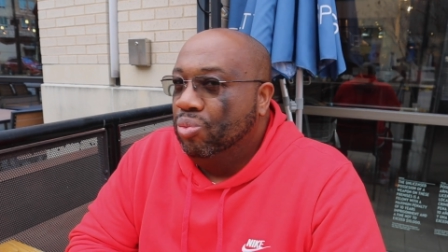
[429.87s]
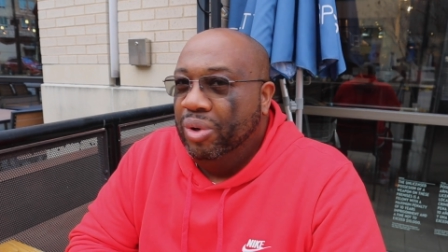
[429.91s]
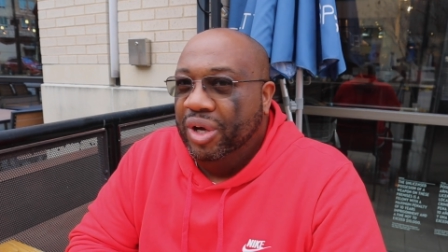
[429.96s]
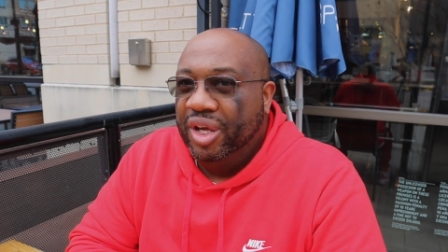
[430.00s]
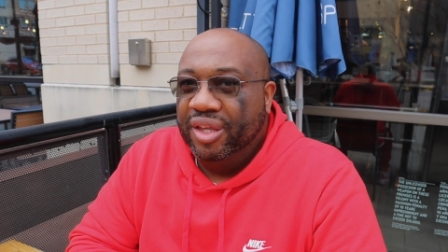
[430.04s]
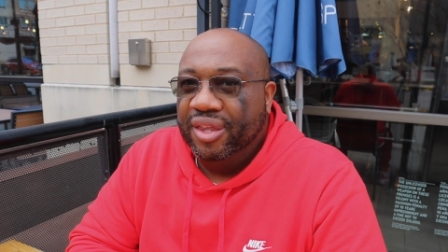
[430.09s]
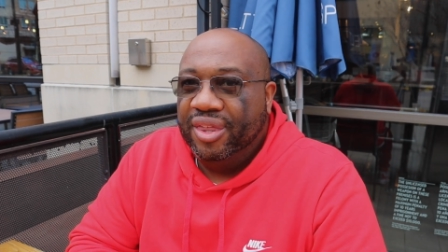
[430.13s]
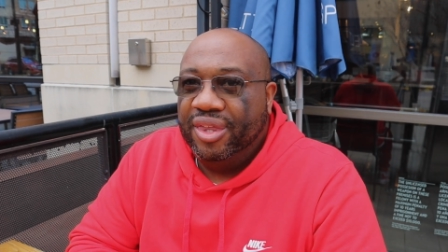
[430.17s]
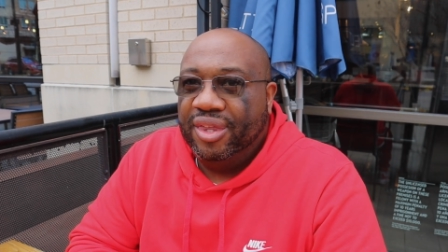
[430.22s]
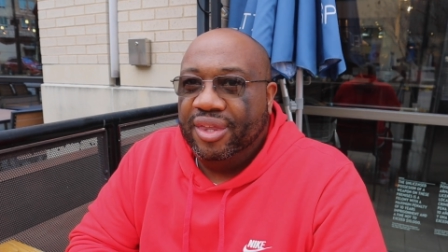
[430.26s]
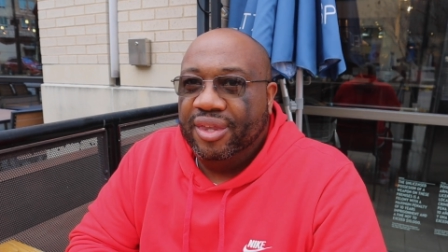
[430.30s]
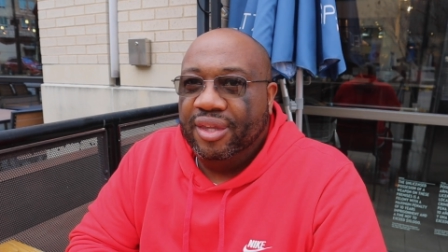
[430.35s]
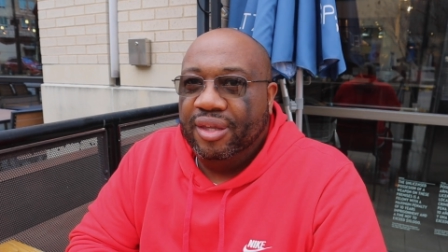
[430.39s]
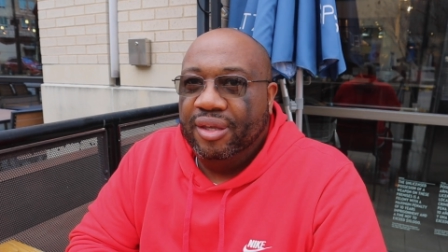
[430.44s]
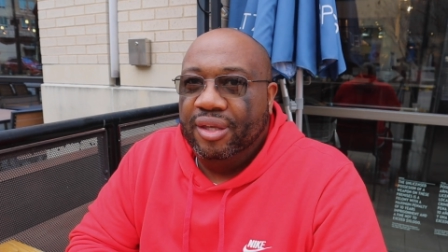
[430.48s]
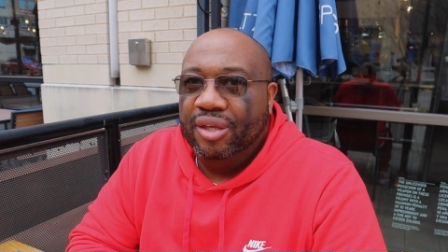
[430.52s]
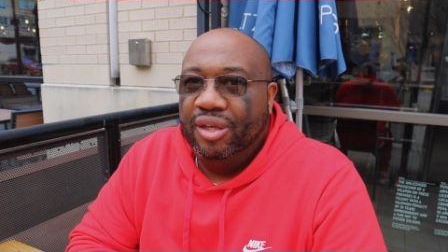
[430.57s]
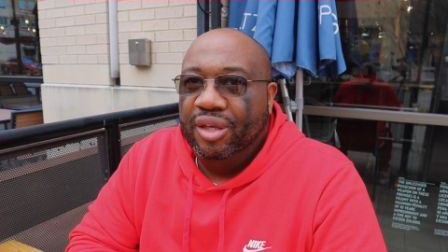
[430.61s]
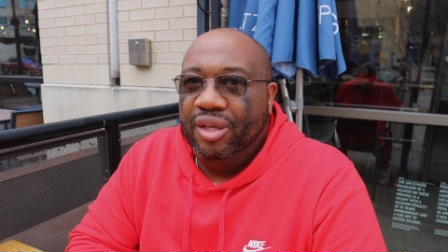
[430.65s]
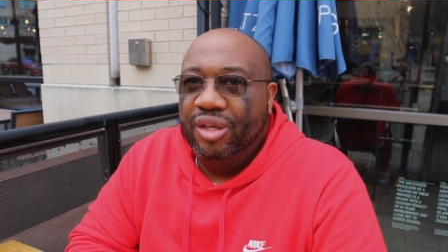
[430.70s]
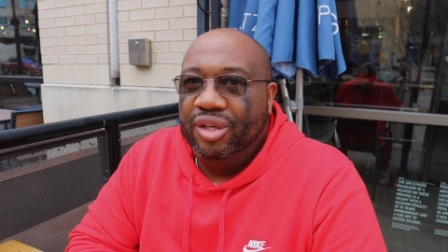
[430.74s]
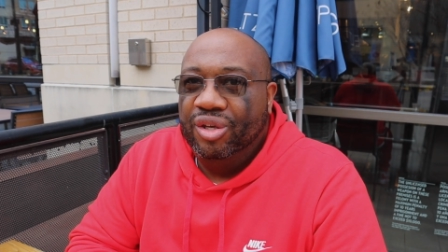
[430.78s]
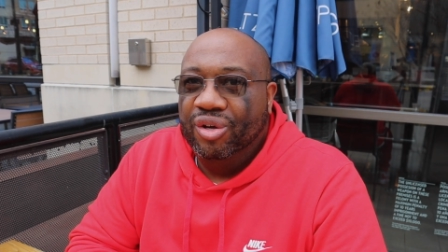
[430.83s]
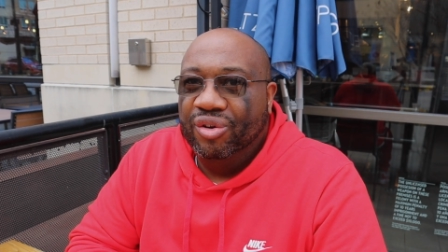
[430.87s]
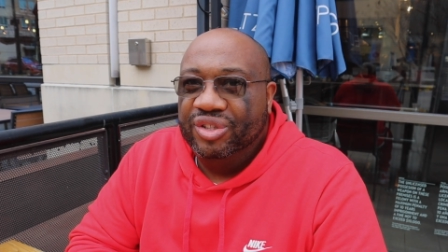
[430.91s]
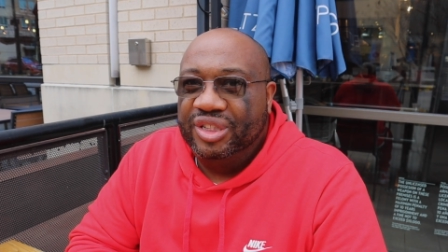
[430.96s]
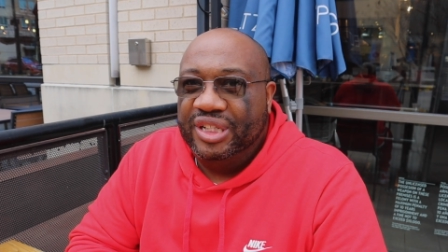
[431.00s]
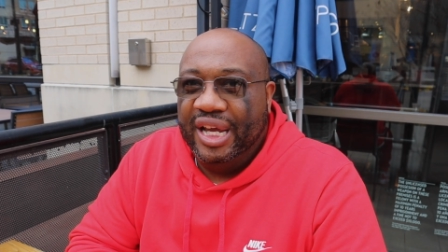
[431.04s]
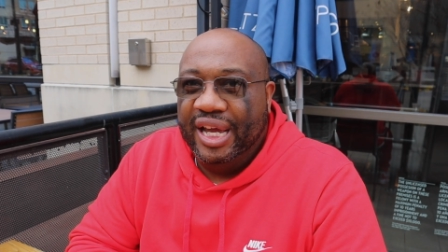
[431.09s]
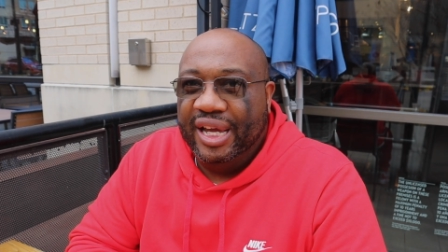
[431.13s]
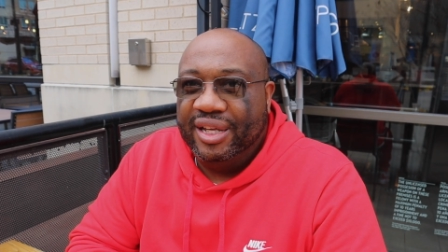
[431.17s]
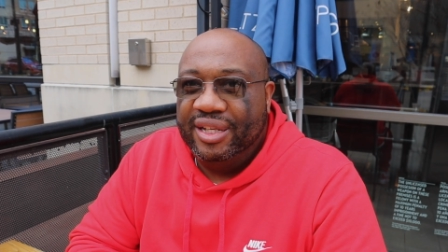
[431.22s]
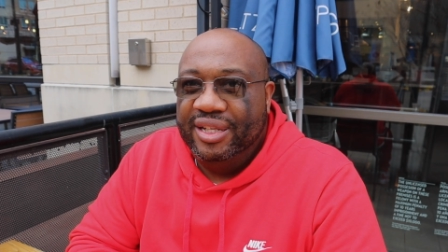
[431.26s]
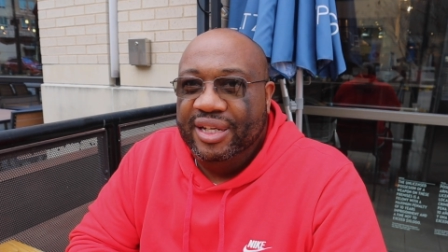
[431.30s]
with your
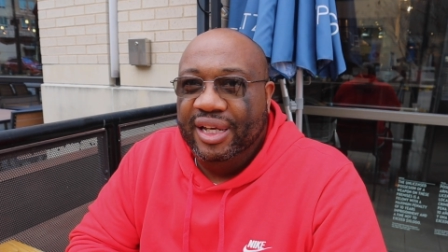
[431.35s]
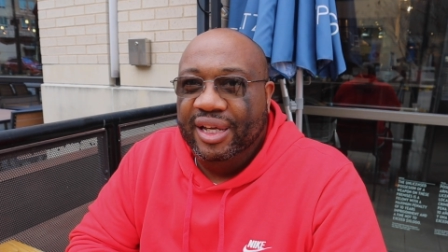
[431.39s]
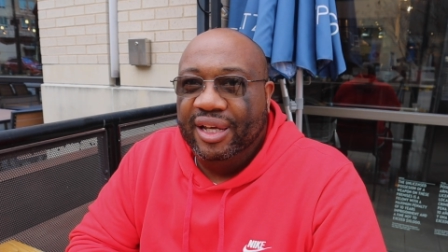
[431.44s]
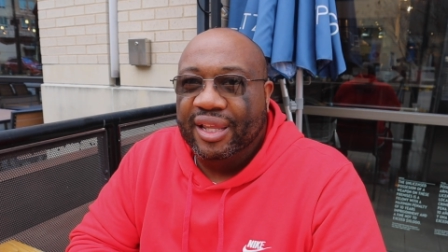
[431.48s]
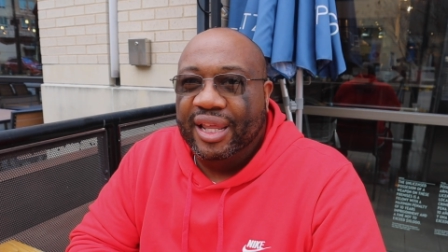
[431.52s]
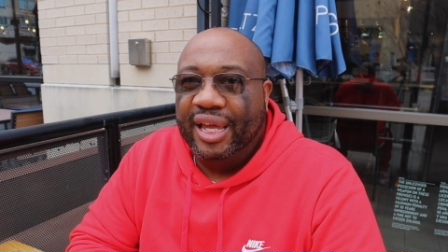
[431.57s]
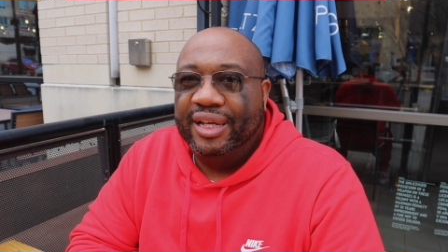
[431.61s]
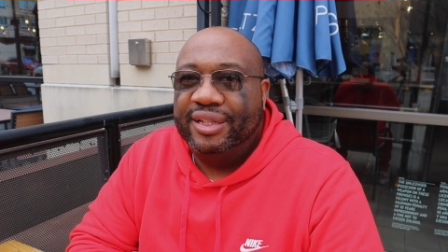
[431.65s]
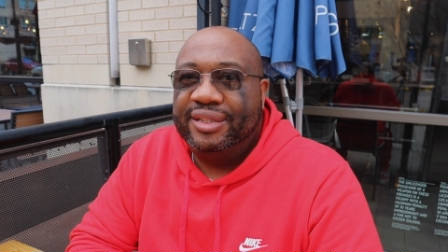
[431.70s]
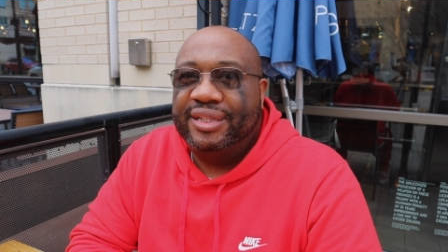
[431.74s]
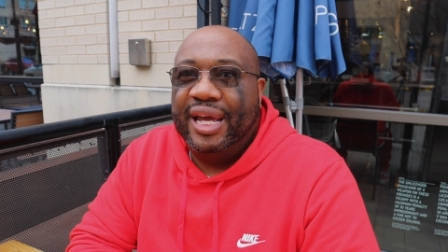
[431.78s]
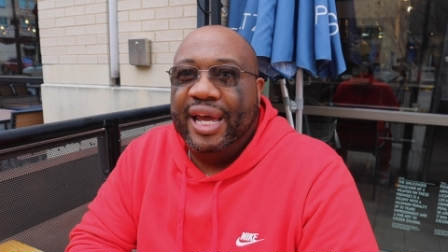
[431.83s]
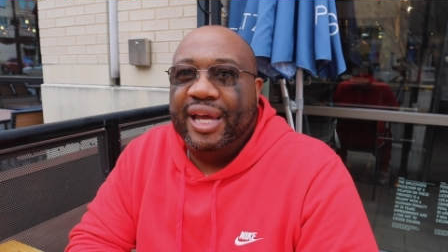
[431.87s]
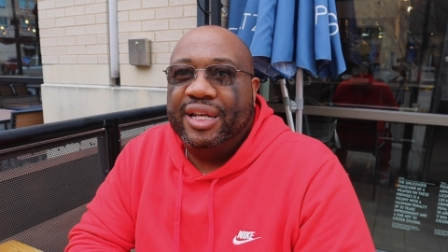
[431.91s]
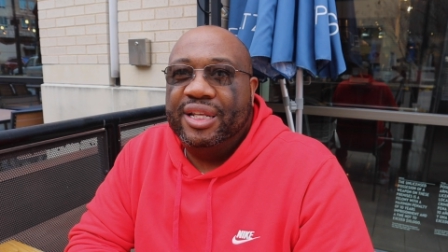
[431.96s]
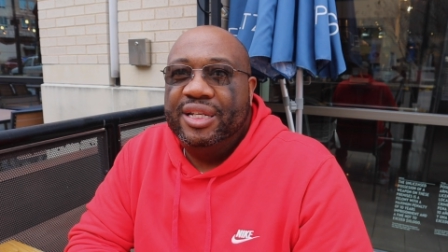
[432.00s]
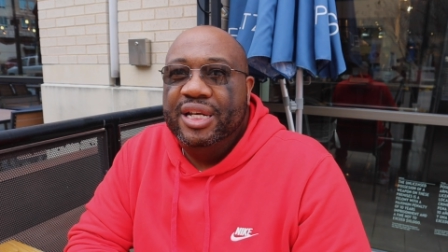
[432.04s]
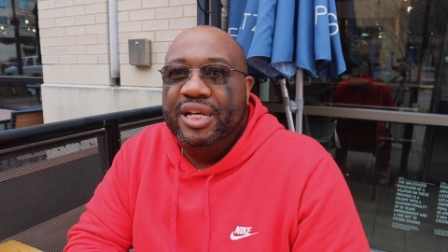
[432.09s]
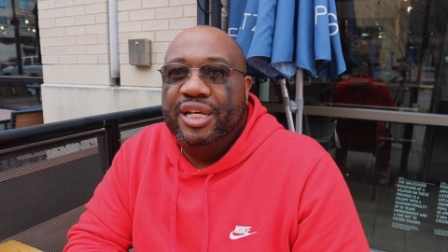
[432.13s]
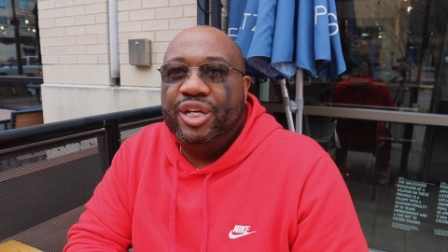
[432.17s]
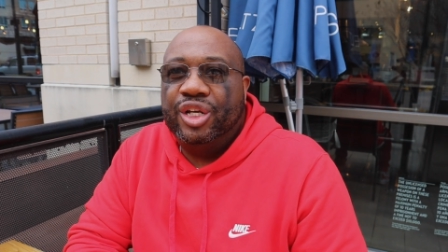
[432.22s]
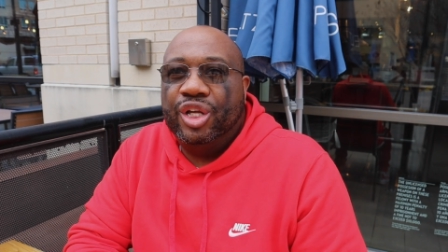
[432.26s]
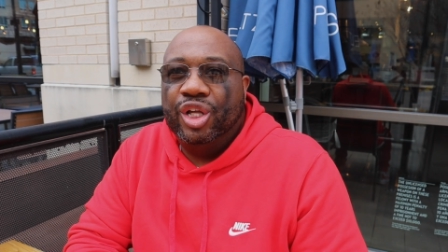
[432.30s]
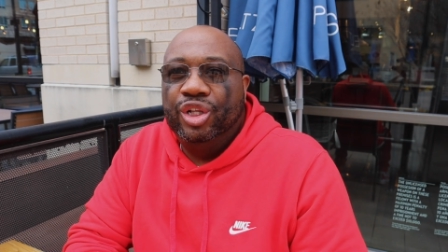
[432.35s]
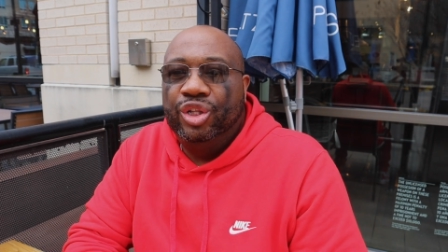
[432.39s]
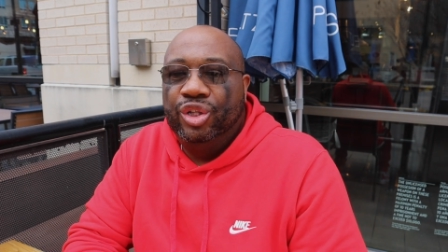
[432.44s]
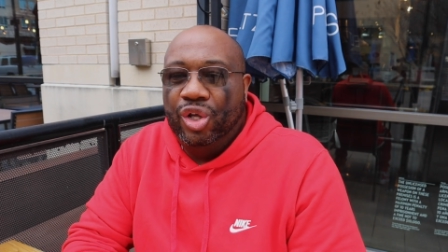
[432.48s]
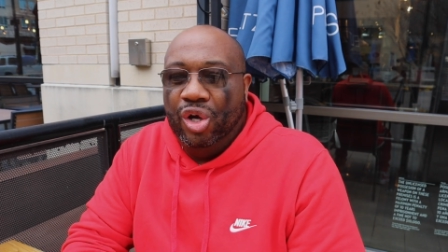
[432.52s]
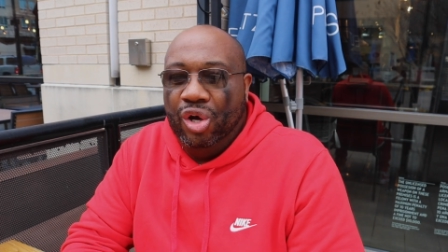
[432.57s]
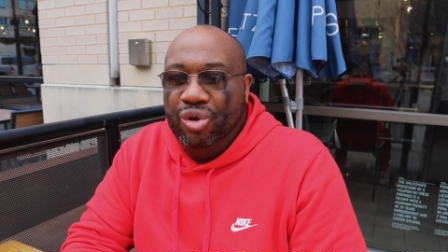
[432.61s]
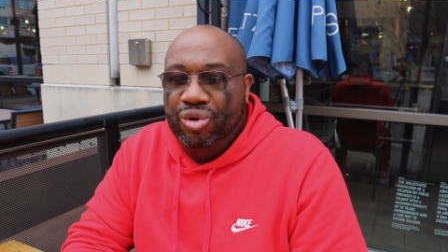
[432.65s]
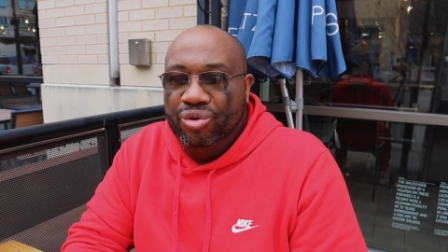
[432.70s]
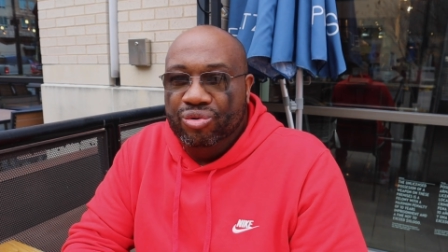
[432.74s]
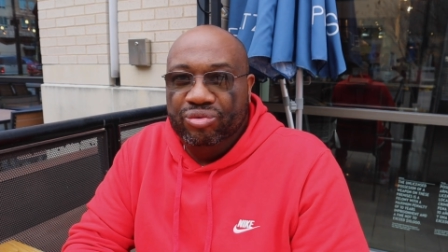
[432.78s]
technique. Like technique
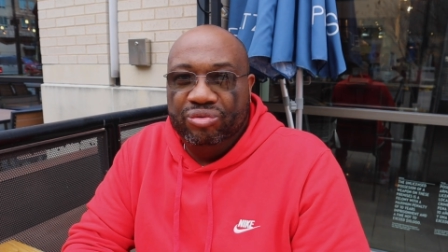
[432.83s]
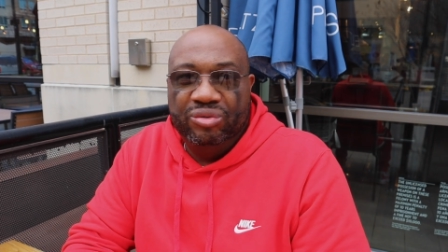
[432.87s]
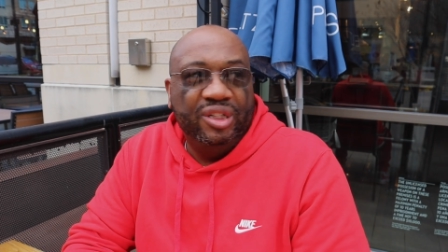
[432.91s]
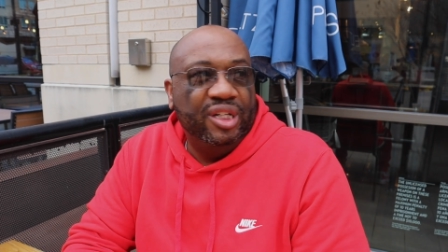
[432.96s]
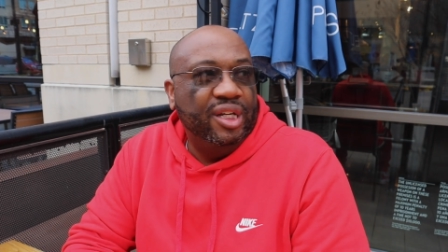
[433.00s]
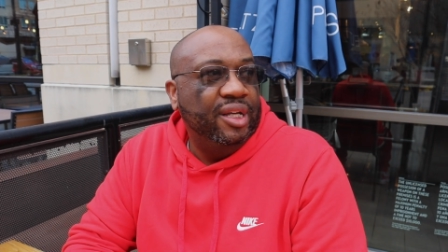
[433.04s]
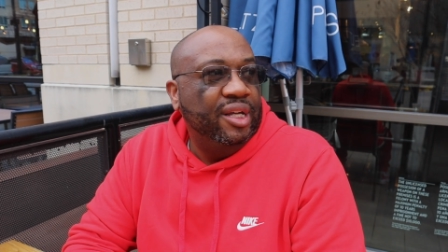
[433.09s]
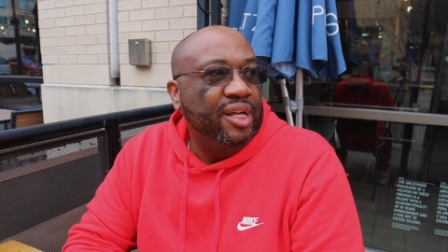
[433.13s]
alone